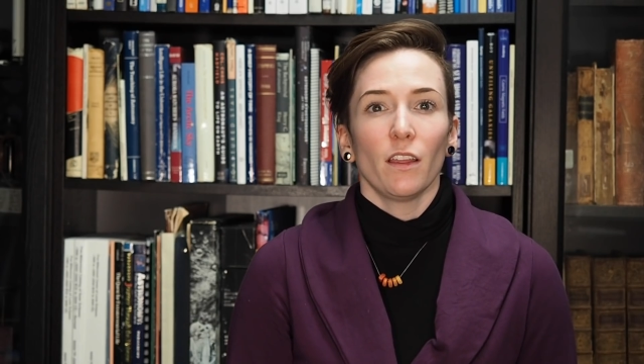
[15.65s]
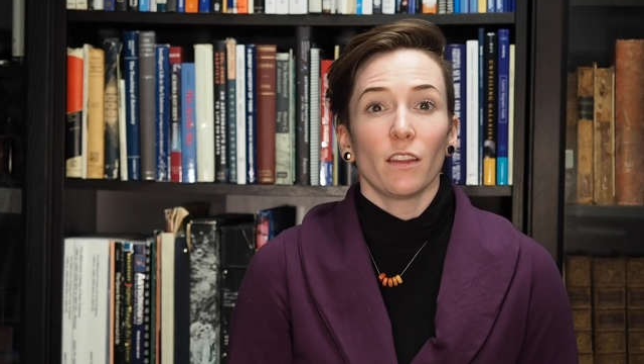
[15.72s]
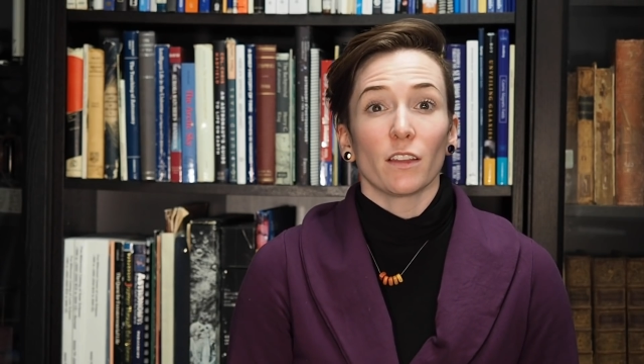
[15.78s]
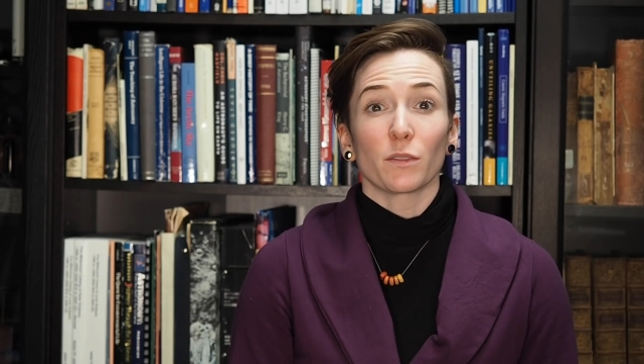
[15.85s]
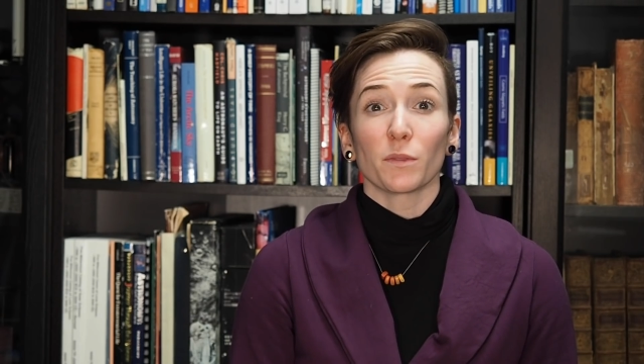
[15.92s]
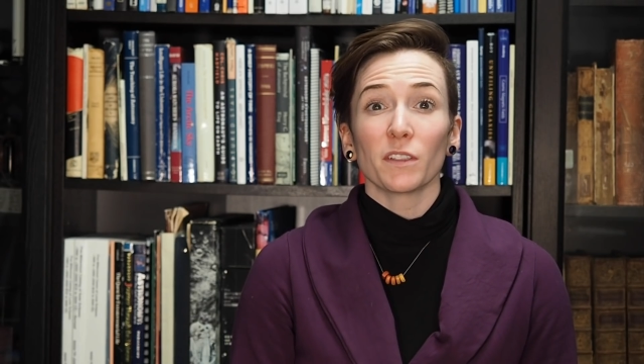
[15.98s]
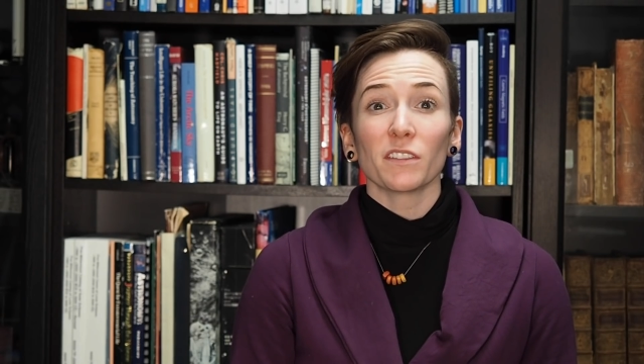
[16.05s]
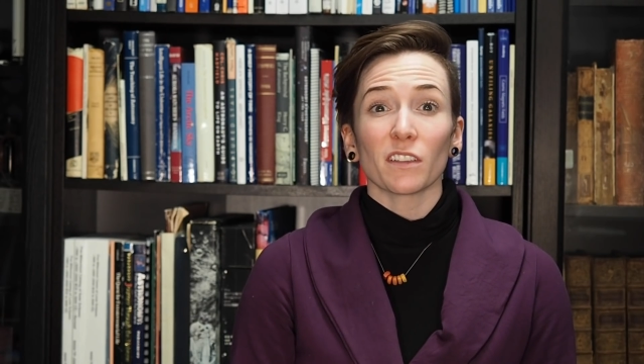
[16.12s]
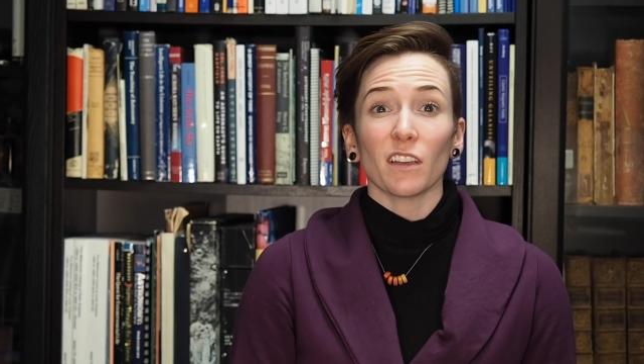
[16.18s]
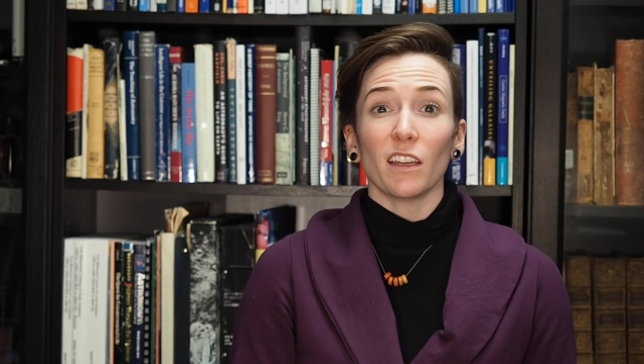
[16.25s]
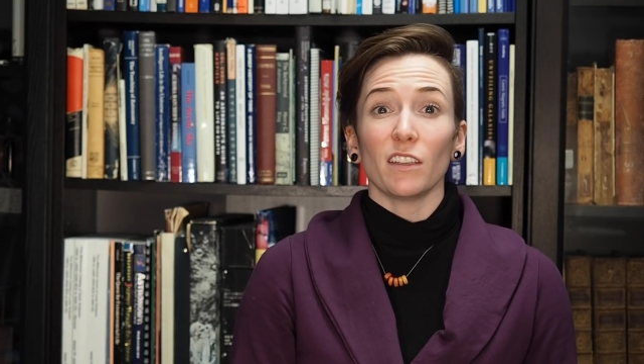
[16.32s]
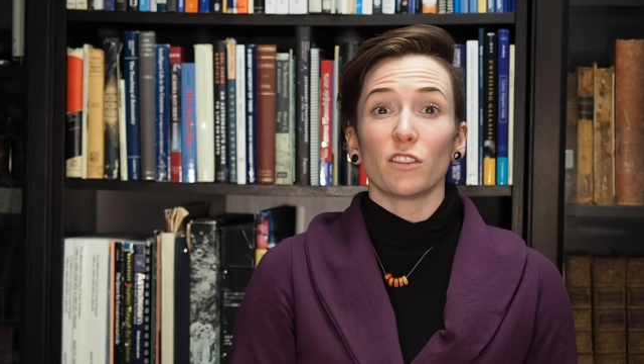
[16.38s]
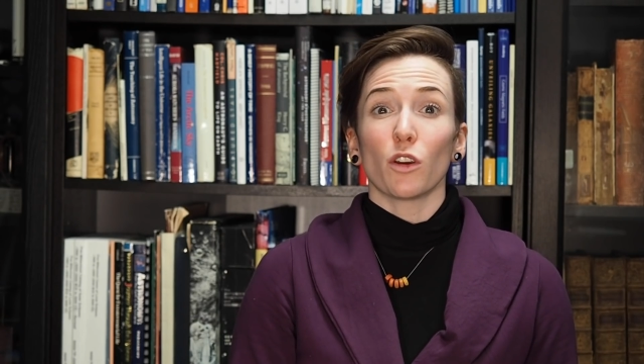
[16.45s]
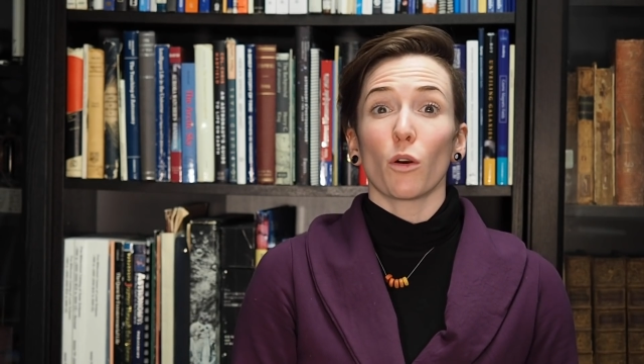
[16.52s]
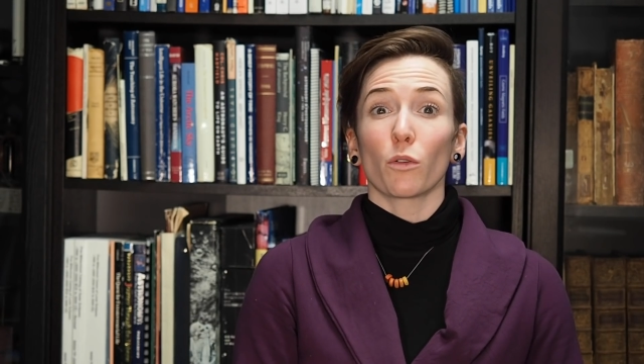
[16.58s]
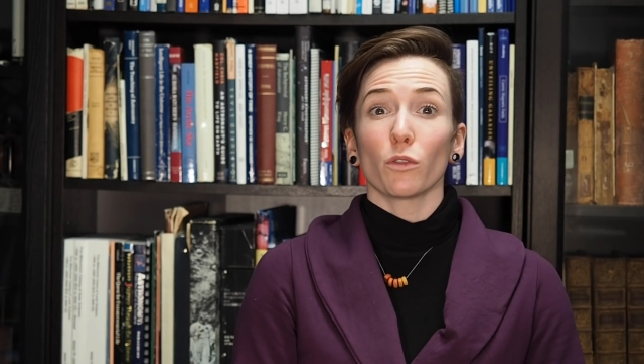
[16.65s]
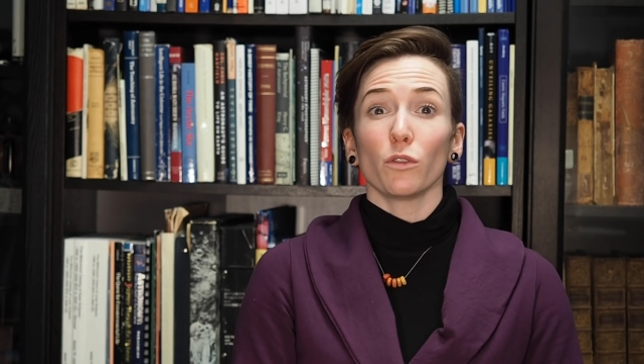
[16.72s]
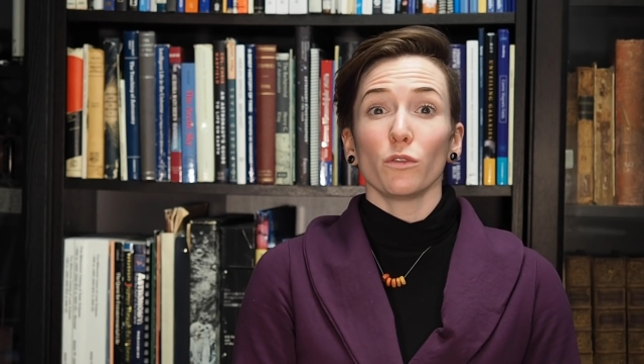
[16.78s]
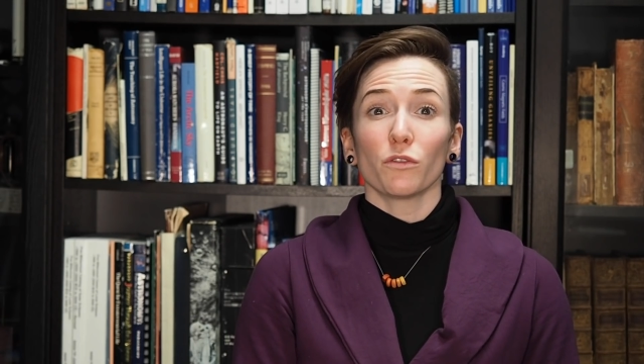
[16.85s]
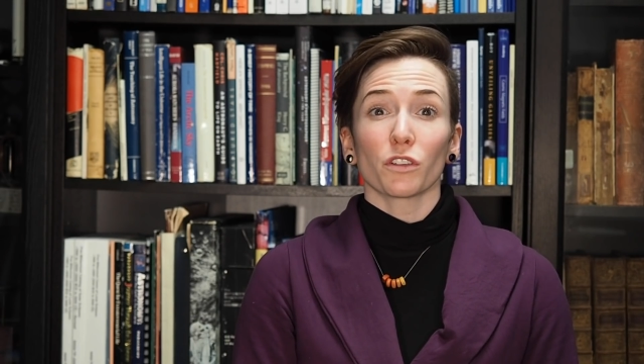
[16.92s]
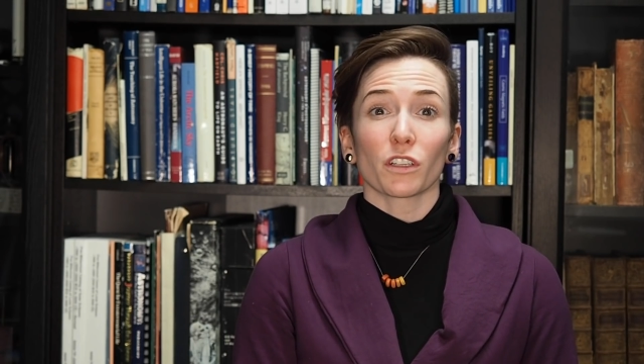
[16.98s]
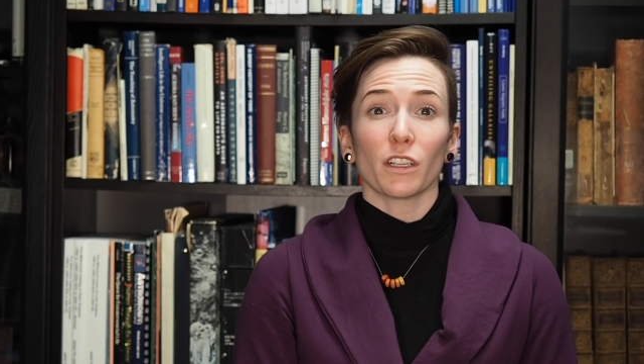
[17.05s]
This one's a total
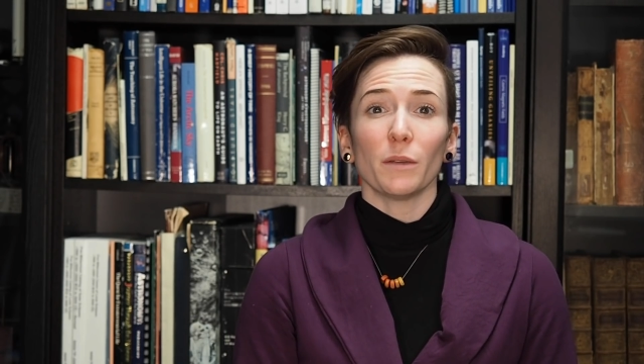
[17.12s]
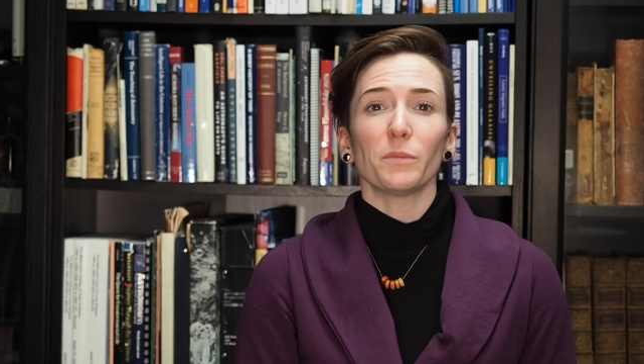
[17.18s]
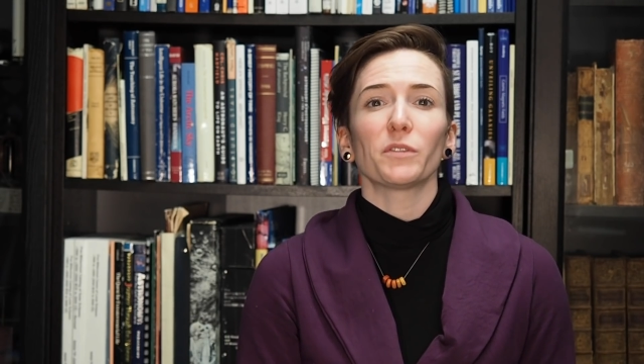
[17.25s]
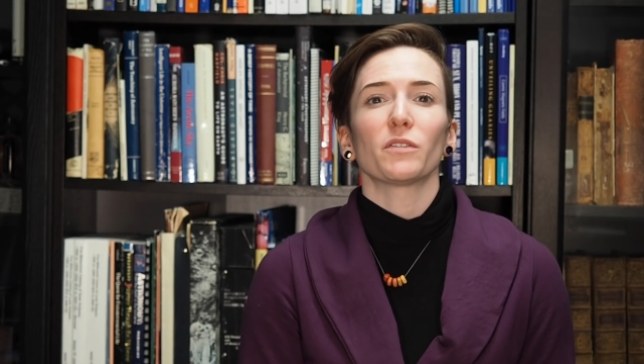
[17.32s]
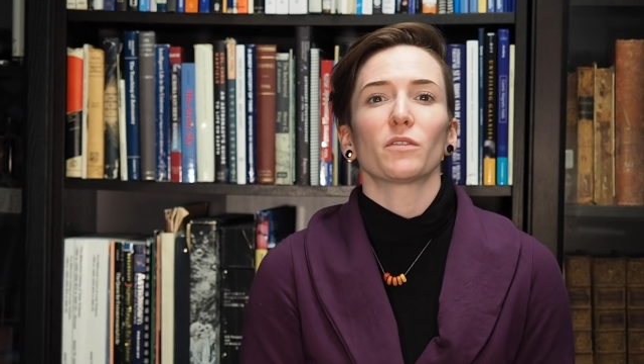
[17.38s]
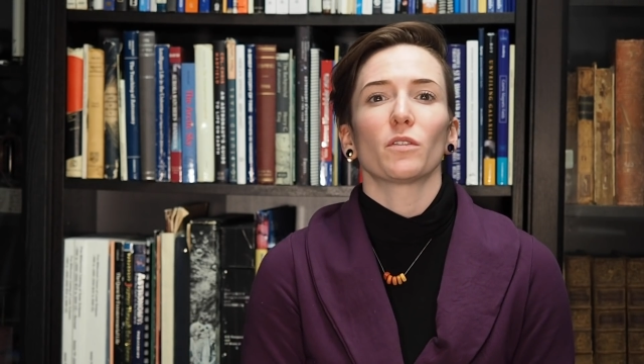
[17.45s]
lunar eclipse,